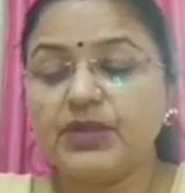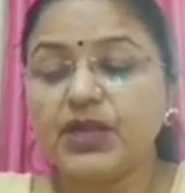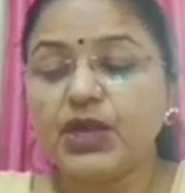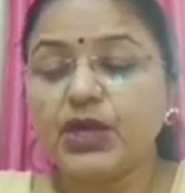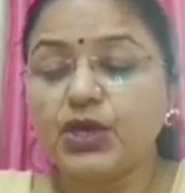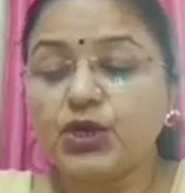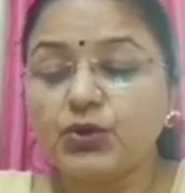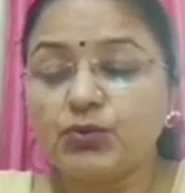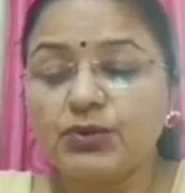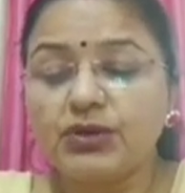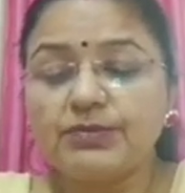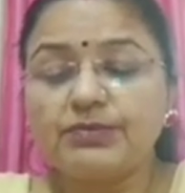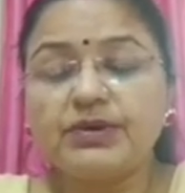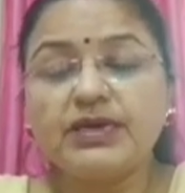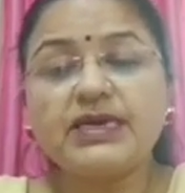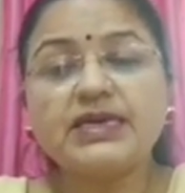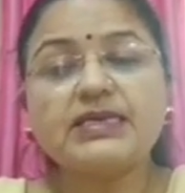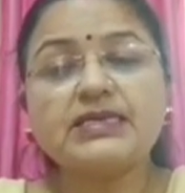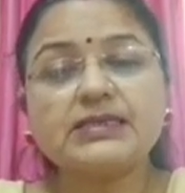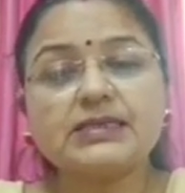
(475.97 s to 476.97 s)
Human
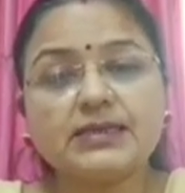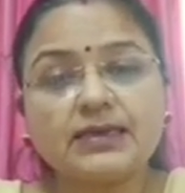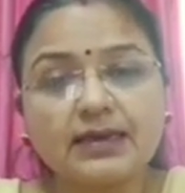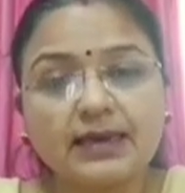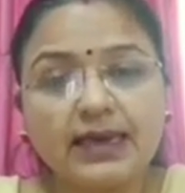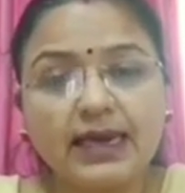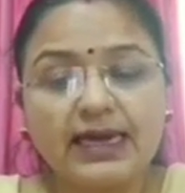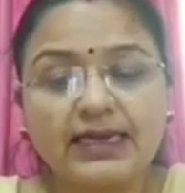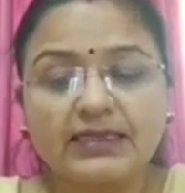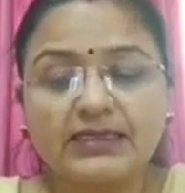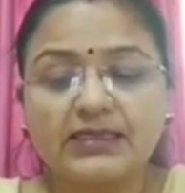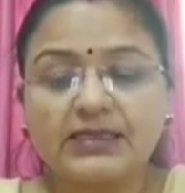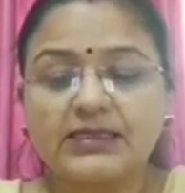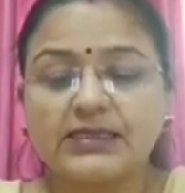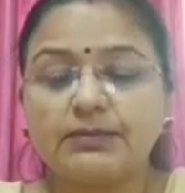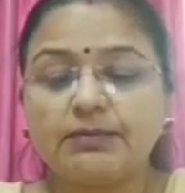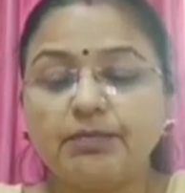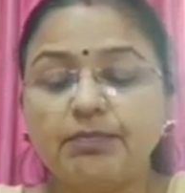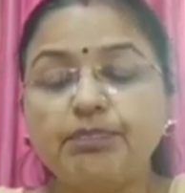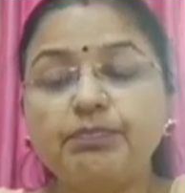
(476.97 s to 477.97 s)
beings,
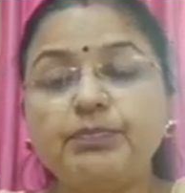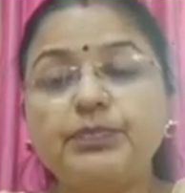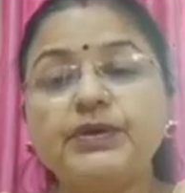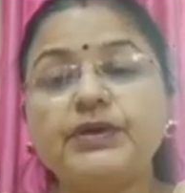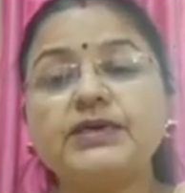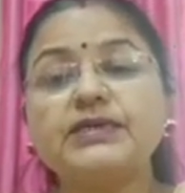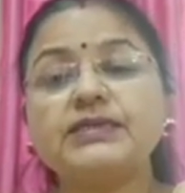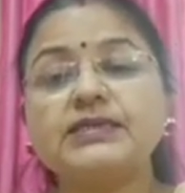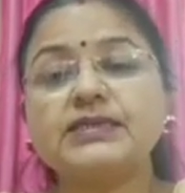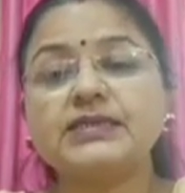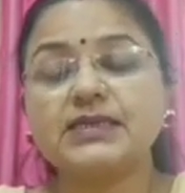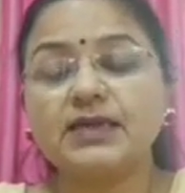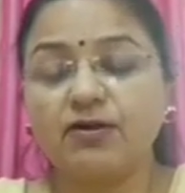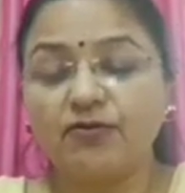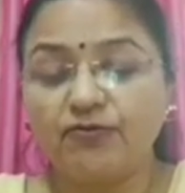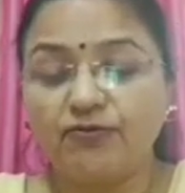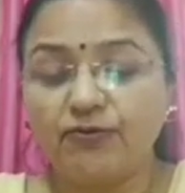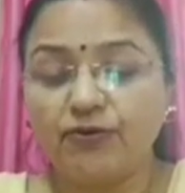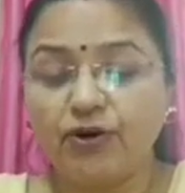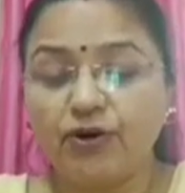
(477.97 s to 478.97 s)
cats, birds,
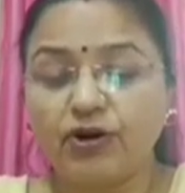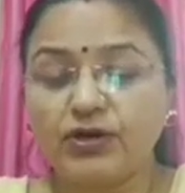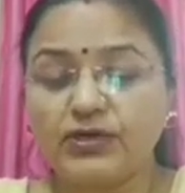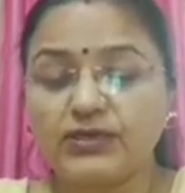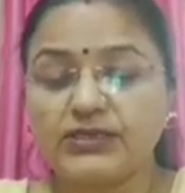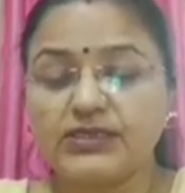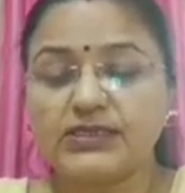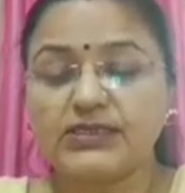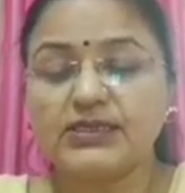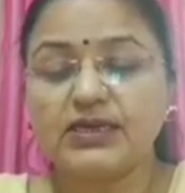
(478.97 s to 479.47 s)
frogs,